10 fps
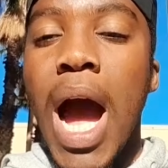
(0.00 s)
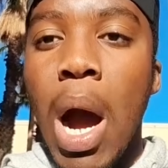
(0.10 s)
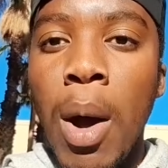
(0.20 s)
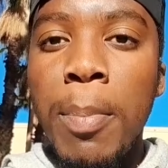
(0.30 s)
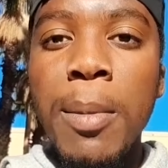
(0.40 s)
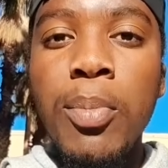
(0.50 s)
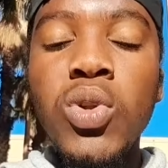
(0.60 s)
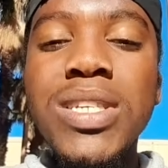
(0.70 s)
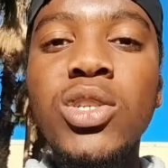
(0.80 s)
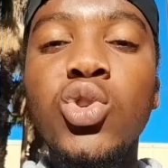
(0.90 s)
our
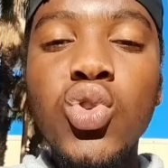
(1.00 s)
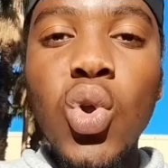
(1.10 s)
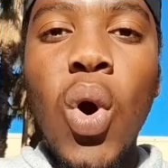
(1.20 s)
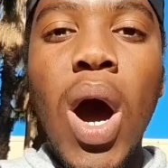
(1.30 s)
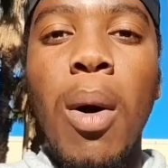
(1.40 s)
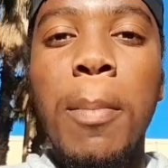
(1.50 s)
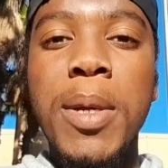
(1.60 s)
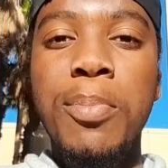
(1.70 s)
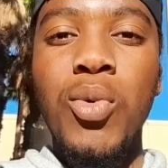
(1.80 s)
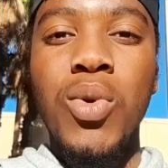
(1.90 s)
people is you know our
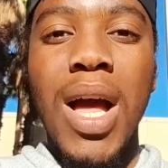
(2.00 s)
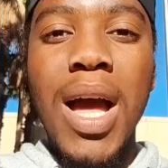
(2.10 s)
people